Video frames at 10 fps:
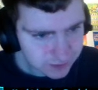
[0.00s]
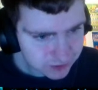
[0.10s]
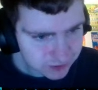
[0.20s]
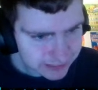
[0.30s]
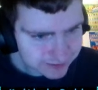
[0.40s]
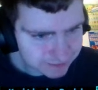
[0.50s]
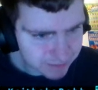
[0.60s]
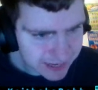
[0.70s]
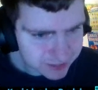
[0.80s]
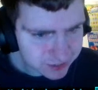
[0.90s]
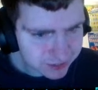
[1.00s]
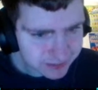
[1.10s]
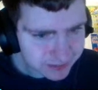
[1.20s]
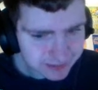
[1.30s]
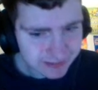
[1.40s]
So it was better
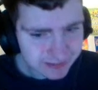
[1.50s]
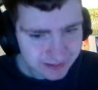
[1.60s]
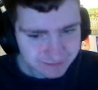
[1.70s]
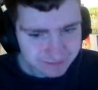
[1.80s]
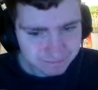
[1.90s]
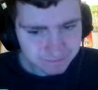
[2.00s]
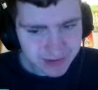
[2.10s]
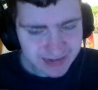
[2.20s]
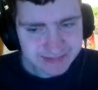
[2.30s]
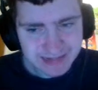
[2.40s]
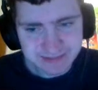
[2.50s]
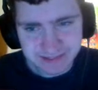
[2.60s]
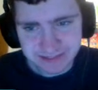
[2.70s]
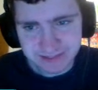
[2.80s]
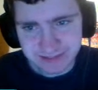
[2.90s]
back then
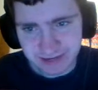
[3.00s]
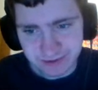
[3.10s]
than it is now.